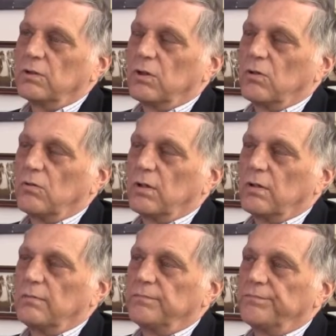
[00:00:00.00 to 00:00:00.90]

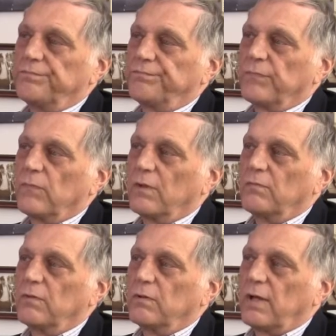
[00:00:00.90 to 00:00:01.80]
So
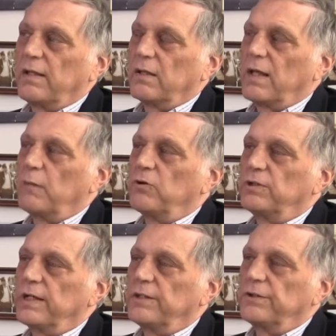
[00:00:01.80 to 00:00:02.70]
I think lab
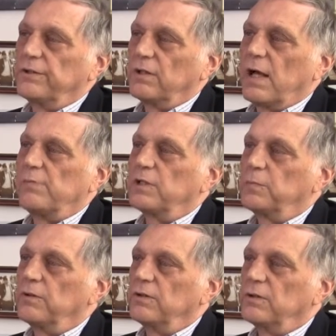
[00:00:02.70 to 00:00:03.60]
rotations, lab
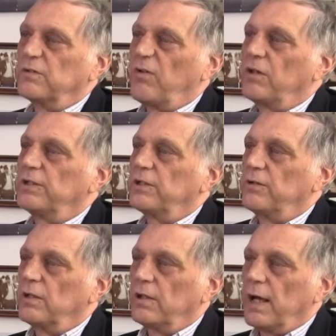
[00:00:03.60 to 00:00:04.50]
experiences,
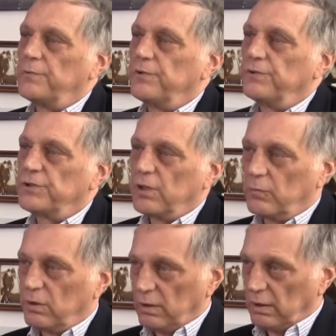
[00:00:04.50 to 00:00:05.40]
volunteering in labs during the
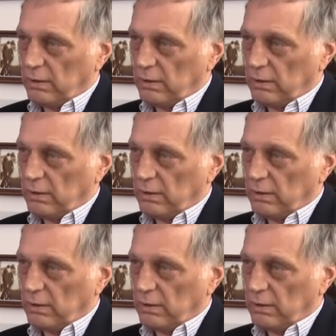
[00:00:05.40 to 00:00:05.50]
summer,